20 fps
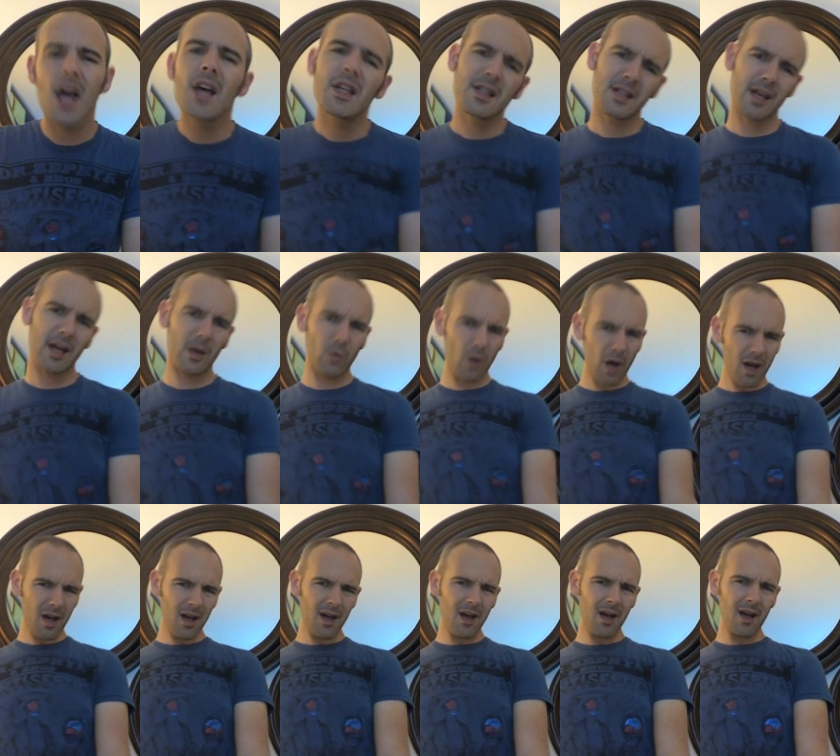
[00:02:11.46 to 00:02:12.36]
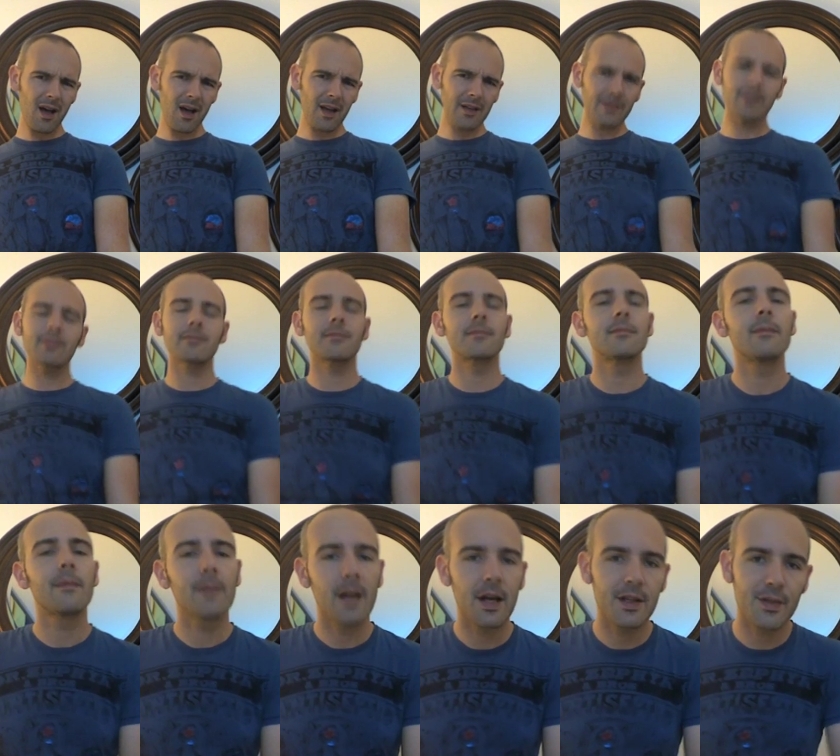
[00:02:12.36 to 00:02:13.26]
Say what?
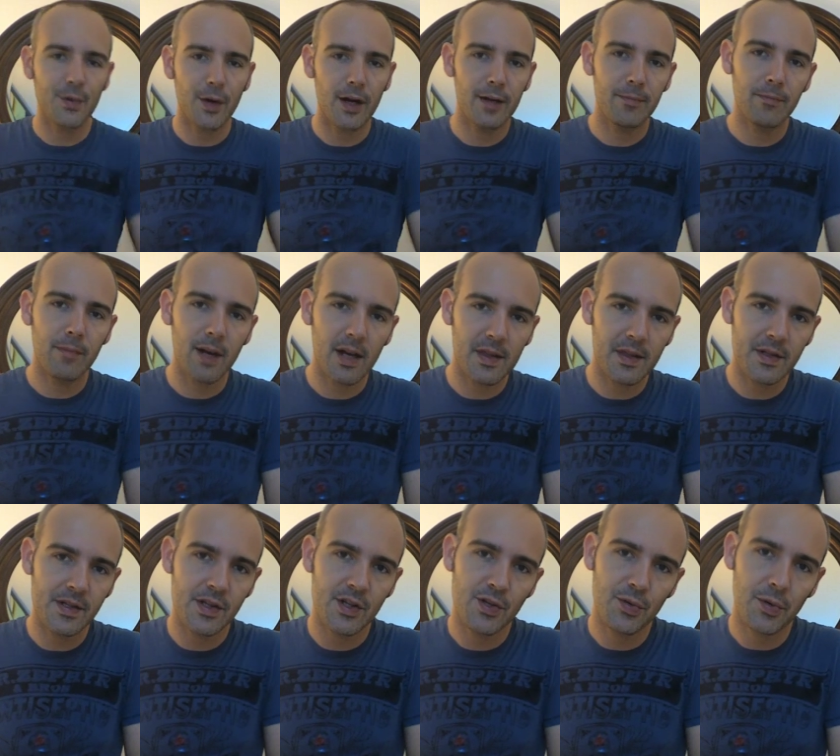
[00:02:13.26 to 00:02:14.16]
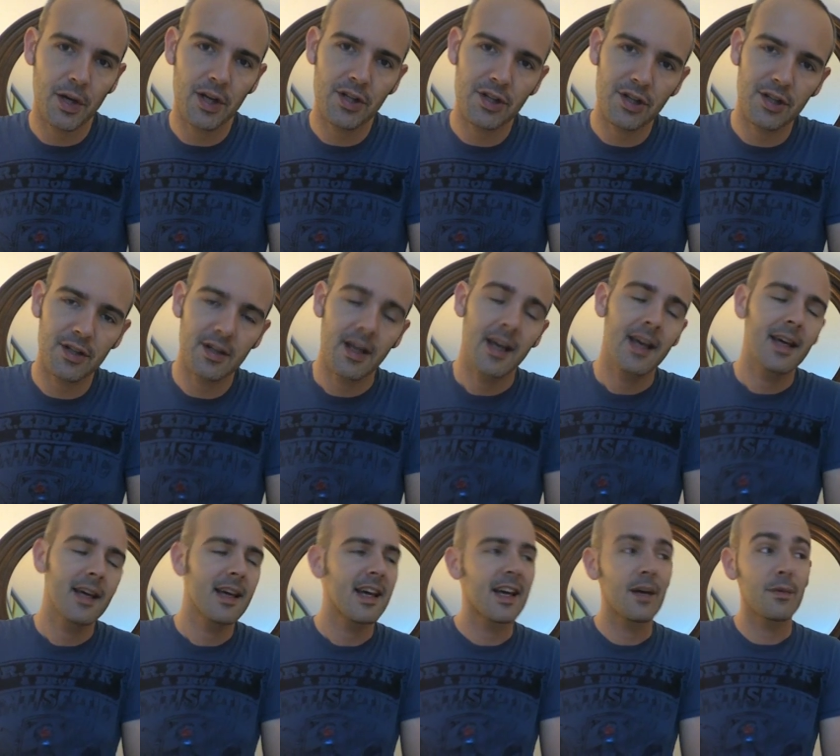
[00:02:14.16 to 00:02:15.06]
That's right, Mike the
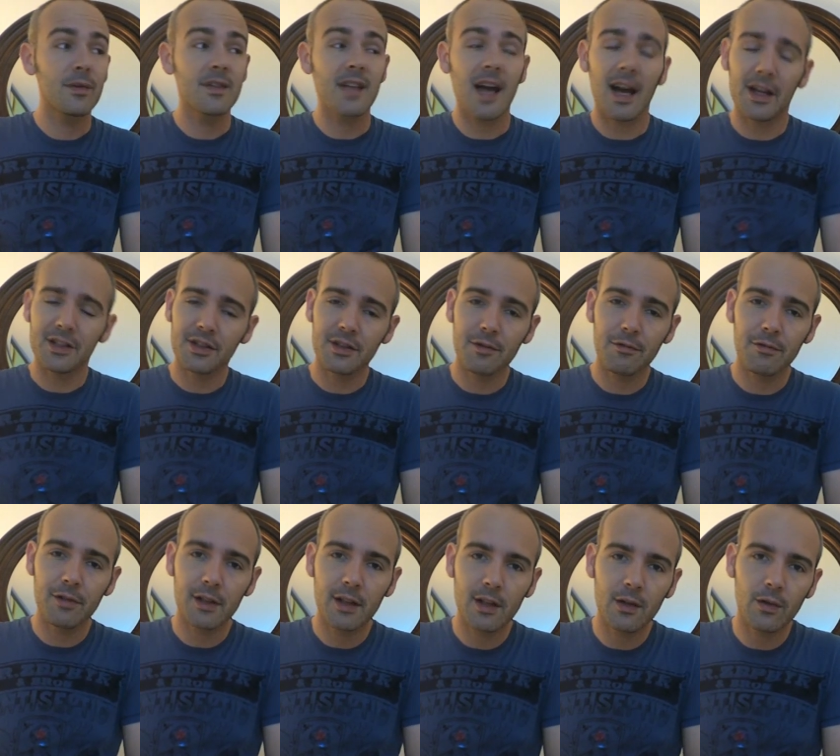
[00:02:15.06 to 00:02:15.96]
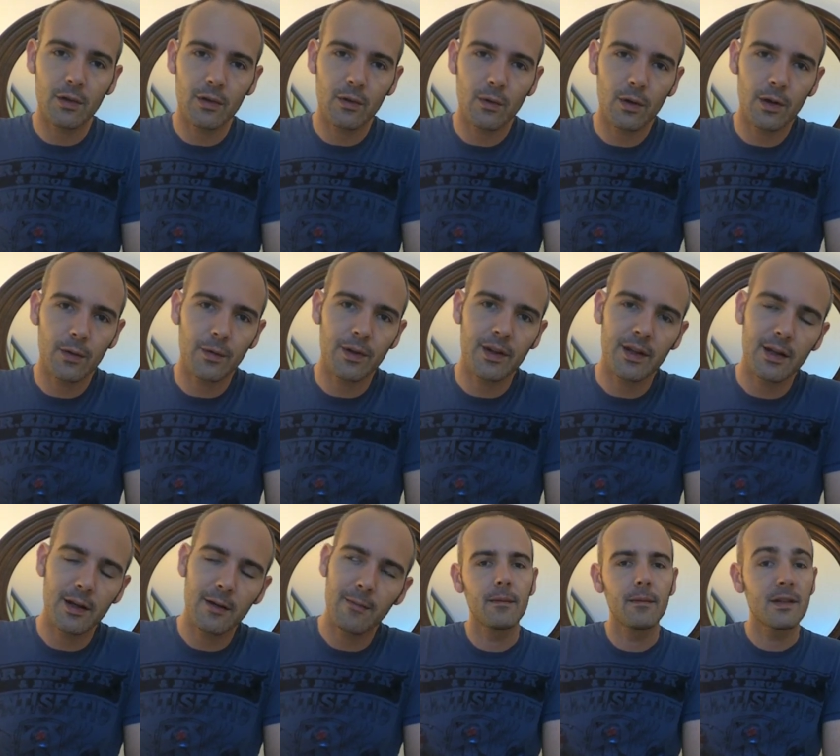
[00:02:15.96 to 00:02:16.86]
Situation. It was actually really cool to work with
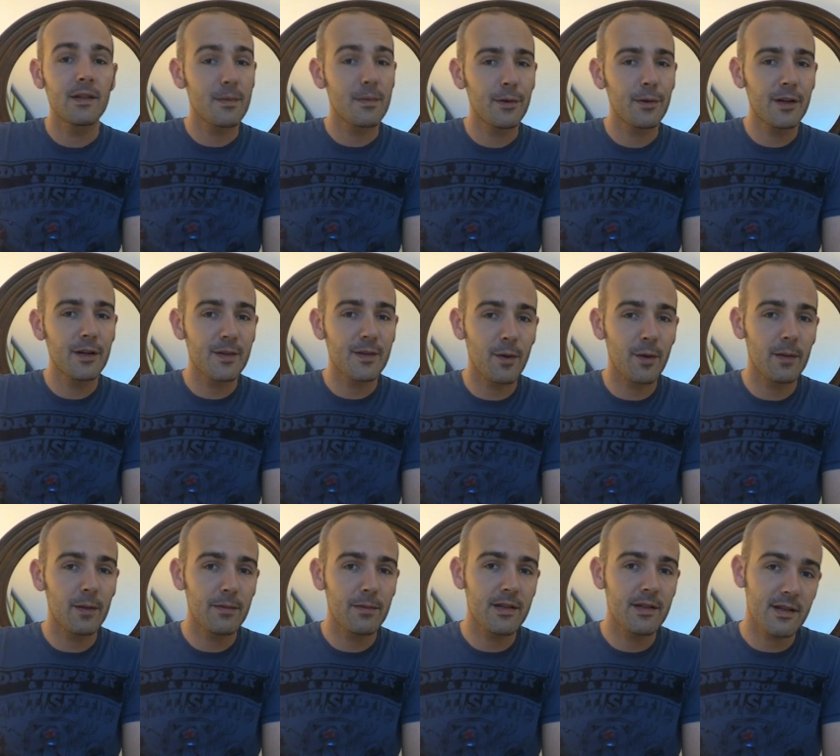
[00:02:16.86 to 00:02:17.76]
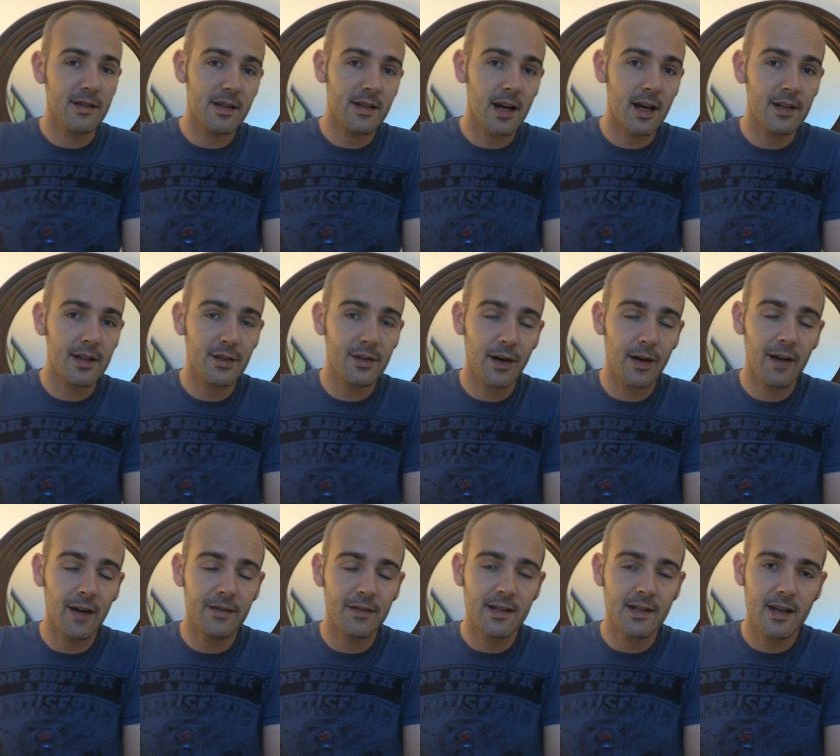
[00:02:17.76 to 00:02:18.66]
him. He's a pretty smart business guy too, I
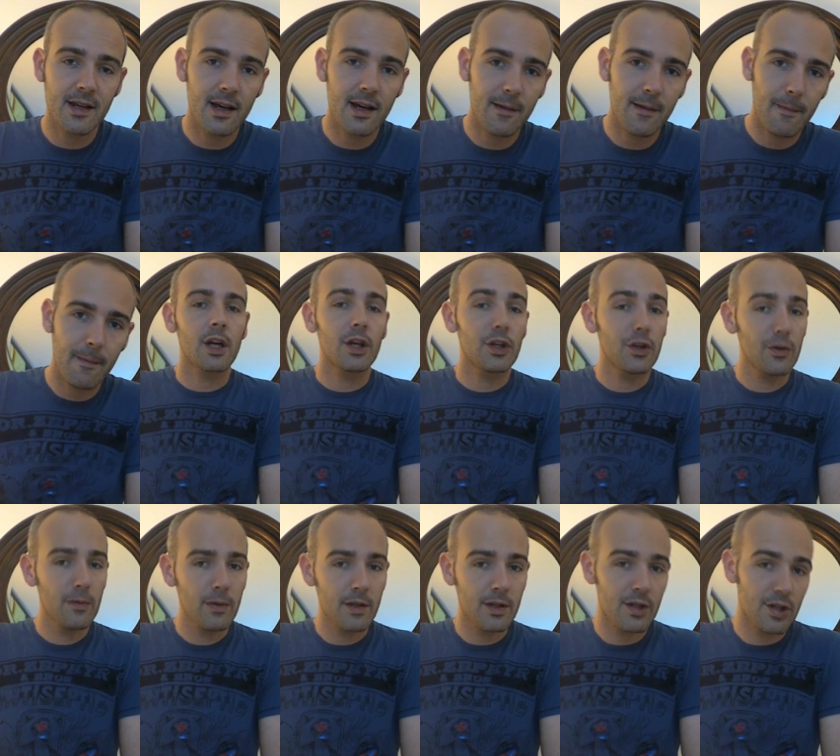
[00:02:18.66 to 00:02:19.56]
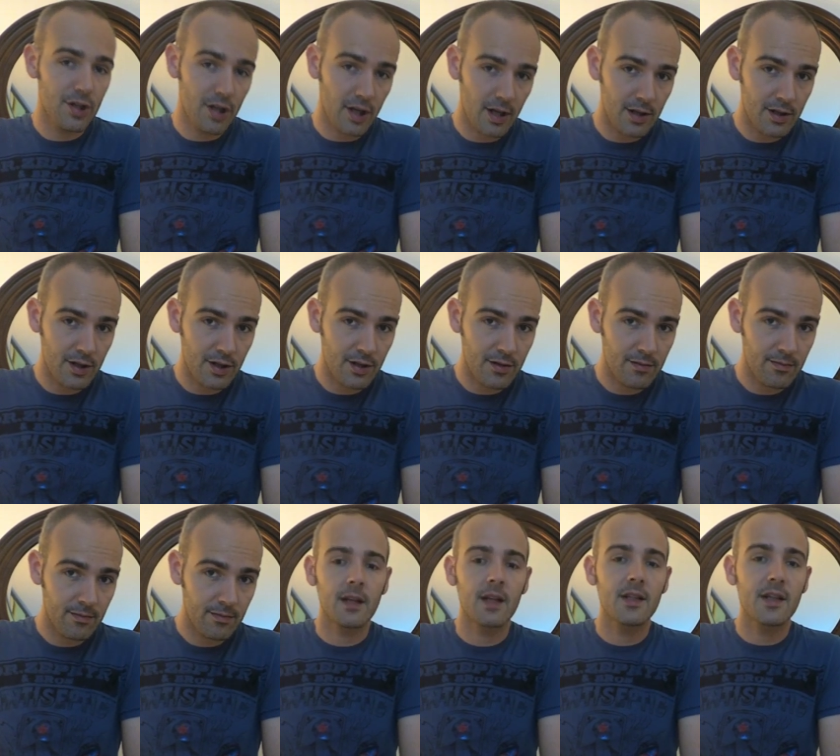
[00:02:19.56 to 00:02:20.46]
have to say. You be the judge.
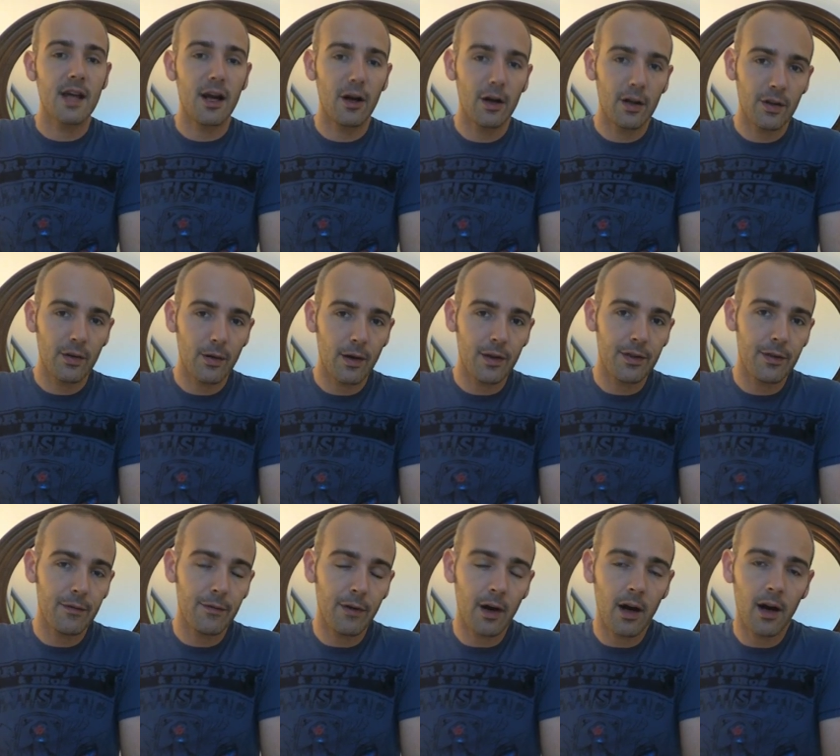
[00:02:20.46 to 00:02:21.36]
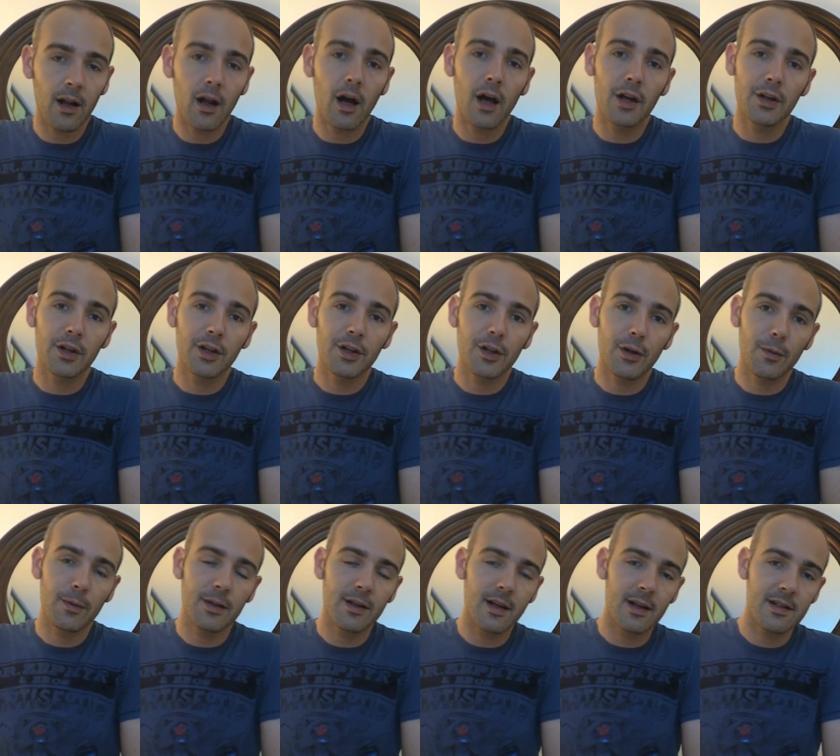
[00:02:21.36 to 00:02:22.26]
It's airing throughout the fall on
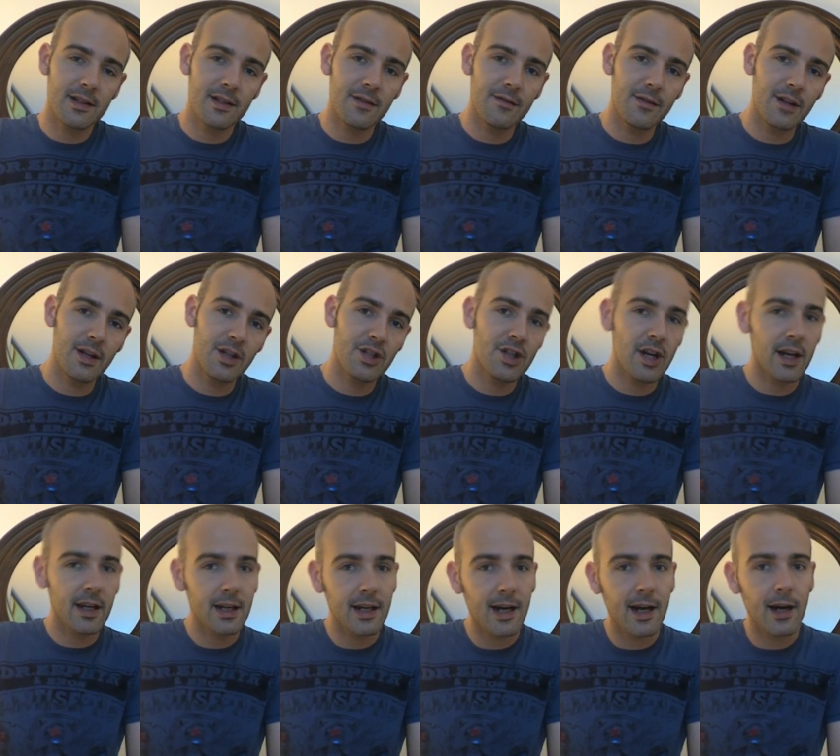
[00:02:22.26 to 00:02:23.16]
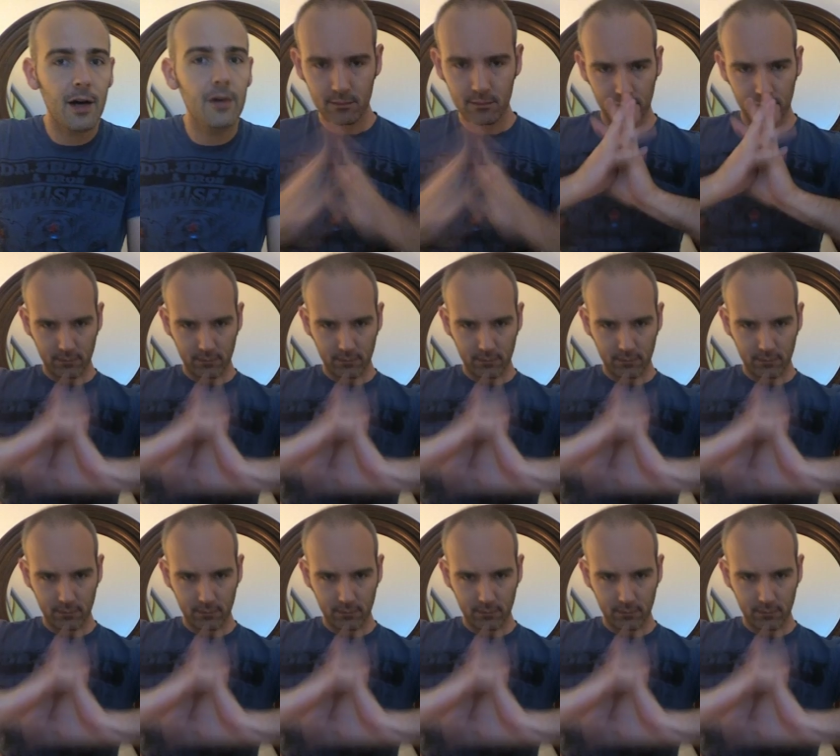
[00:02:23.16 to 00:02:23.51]
EOB.TV. Check it out.